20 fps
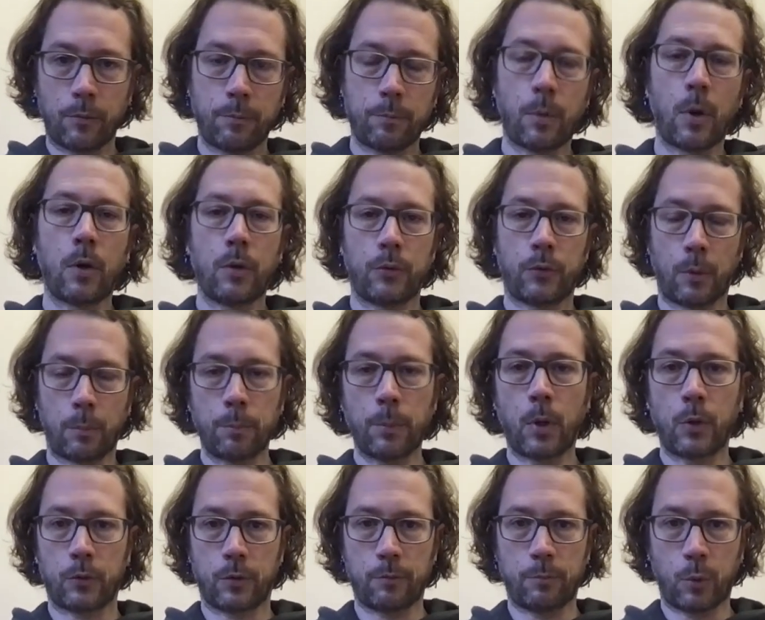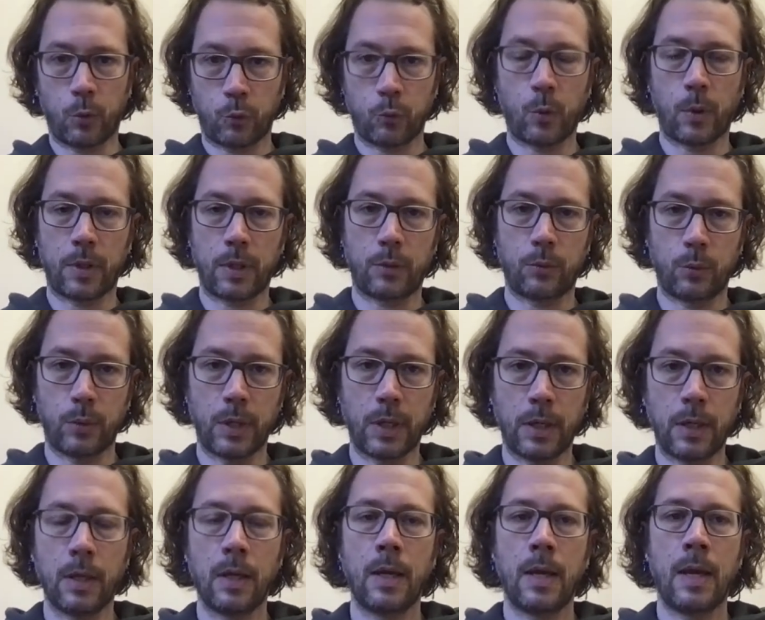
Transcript: parts of Botswana today.